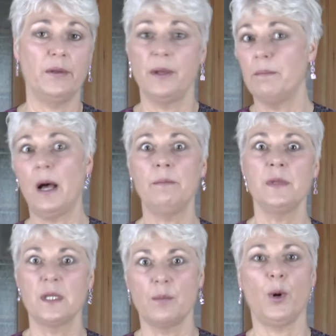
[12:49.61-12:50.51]
that
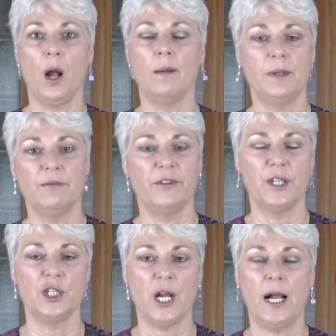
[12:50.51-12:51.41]
mom's the problem for
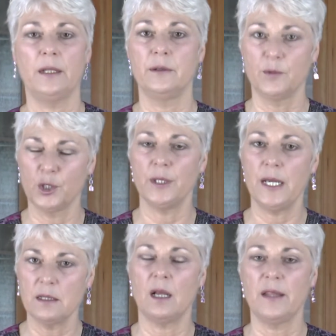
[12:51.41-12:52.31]
the child and
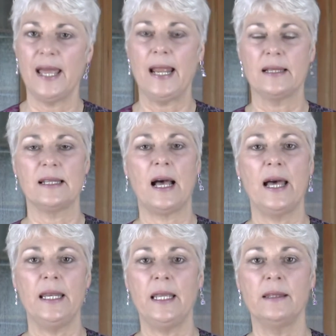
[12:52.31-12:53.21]
creates all that
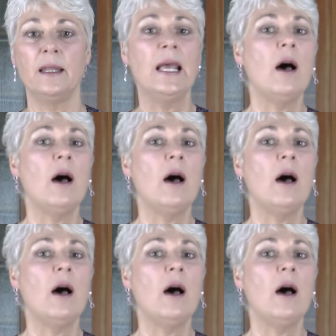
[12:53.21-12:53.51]
anxiety and